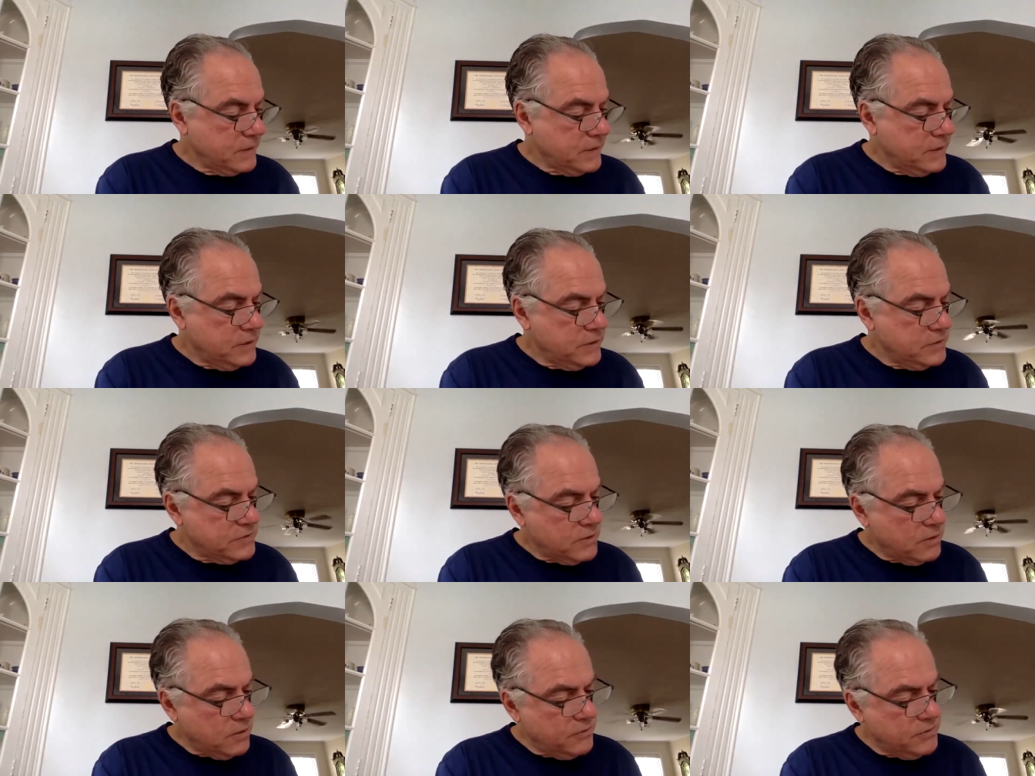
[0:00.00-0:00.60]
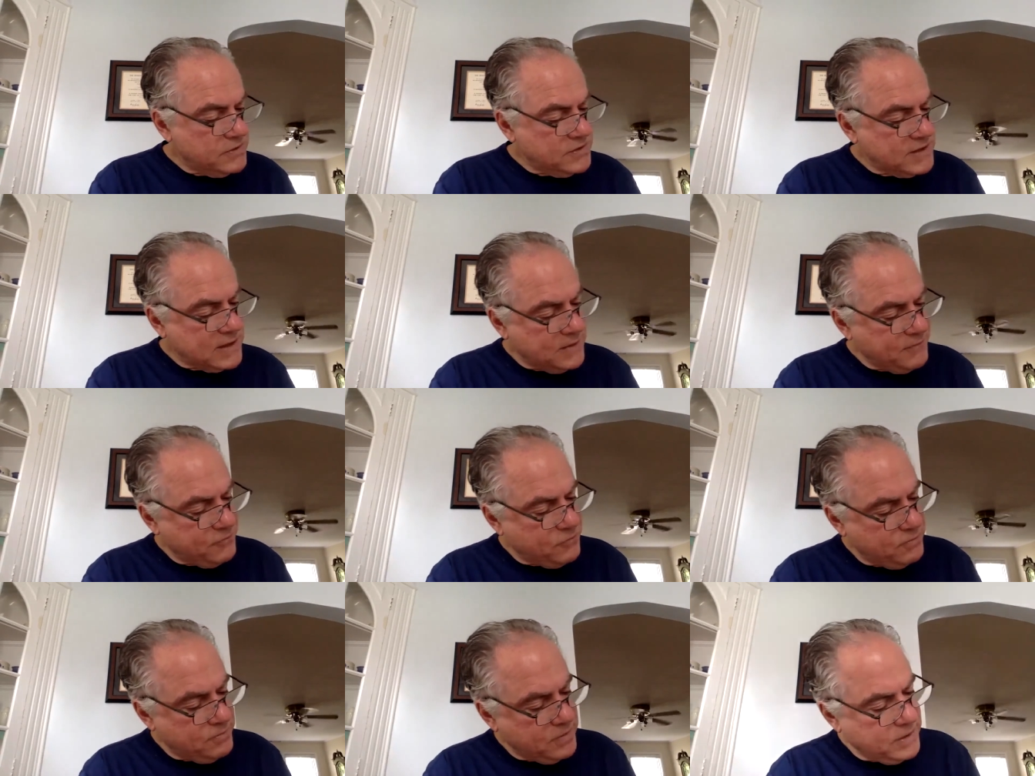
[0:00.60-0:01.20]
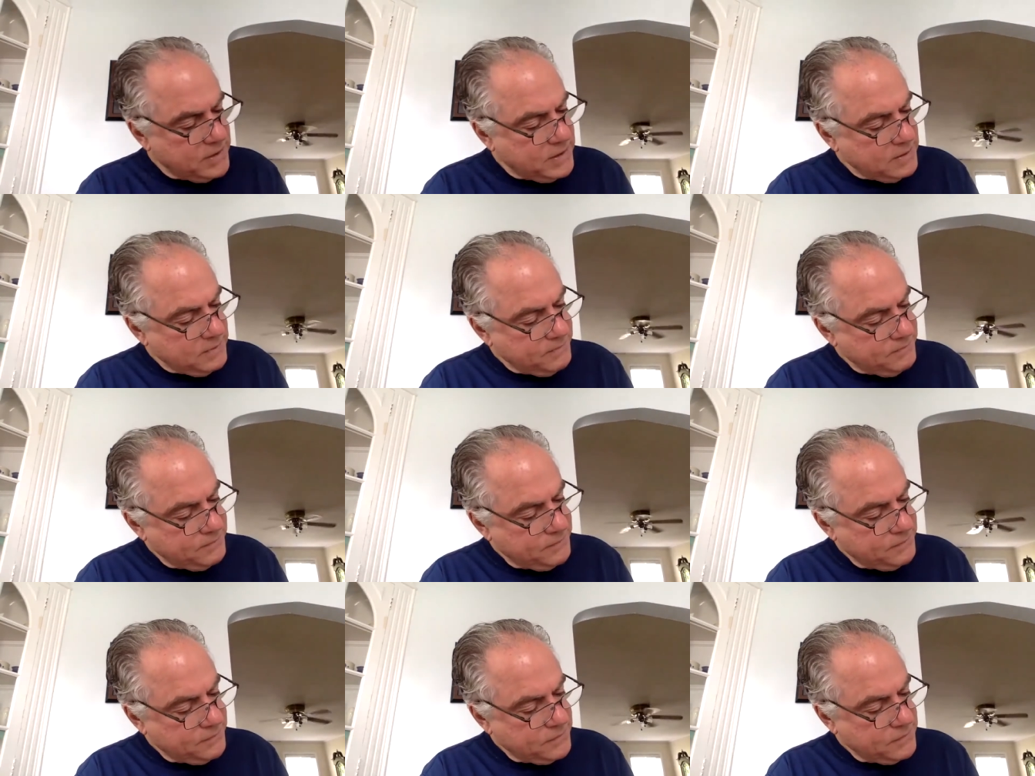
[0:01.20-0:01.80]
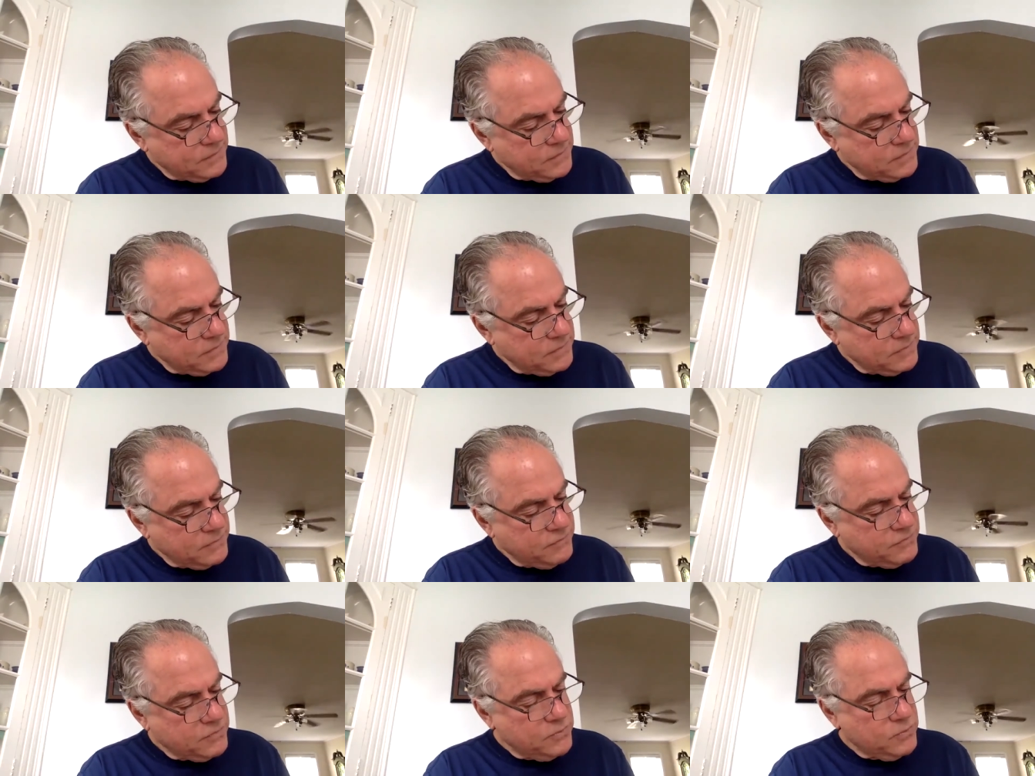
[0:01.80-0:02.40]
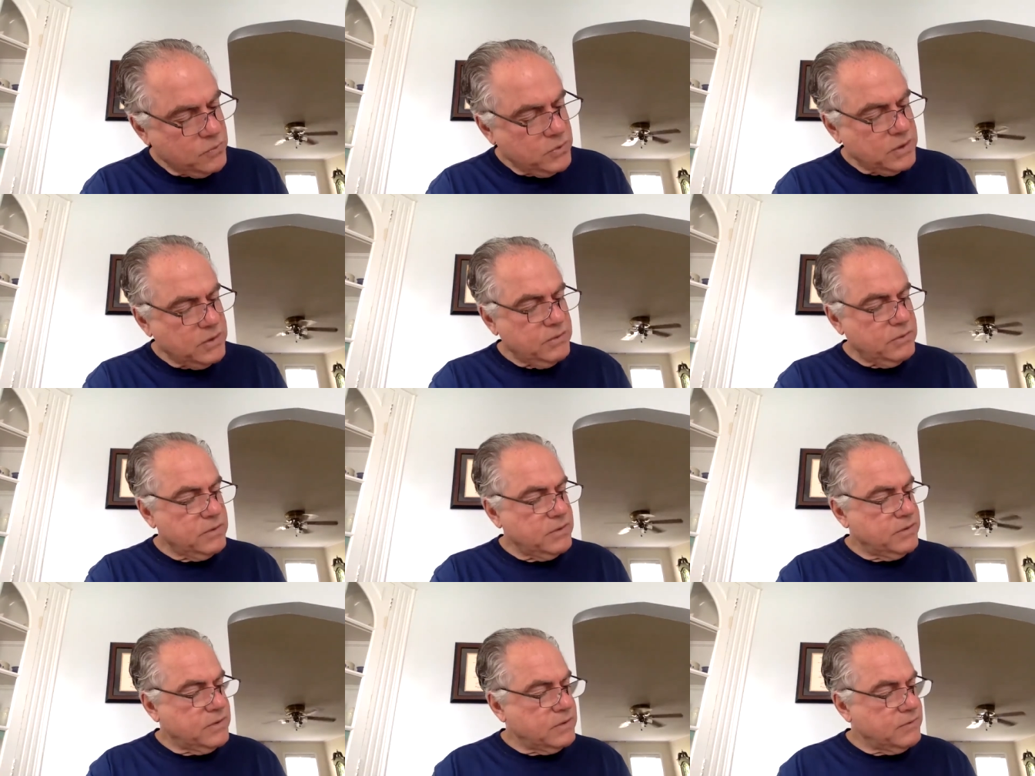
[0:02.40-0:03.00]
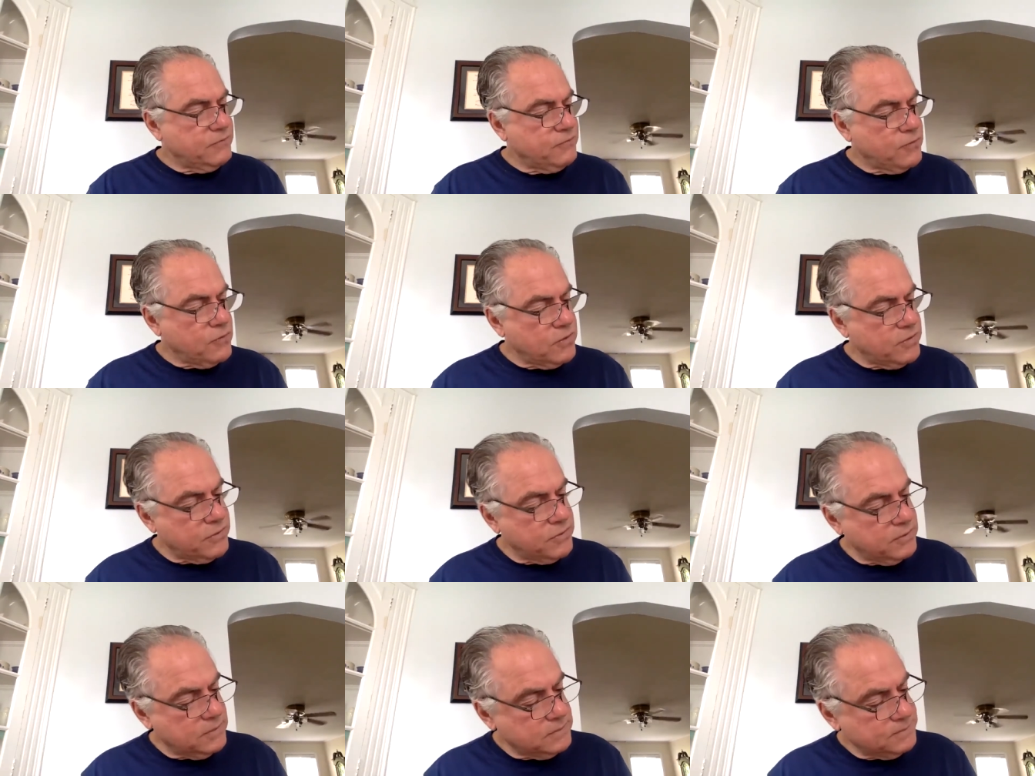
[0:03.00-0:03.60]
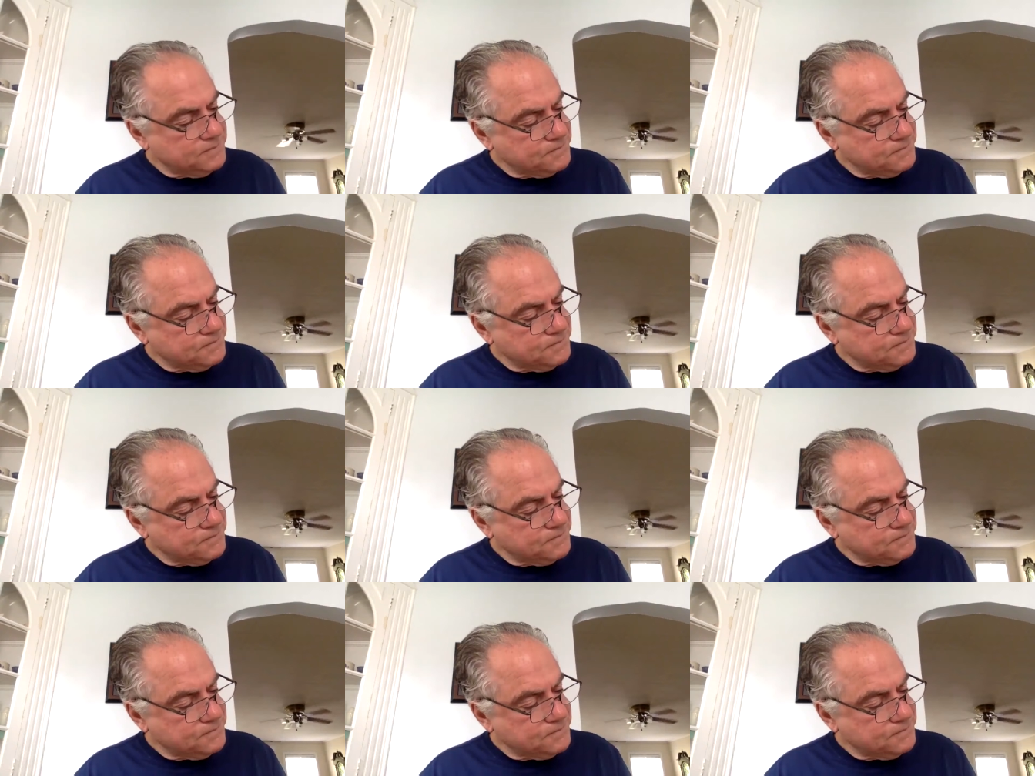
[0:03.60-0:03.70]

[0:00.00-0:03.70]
It is all the same for me, from the fourth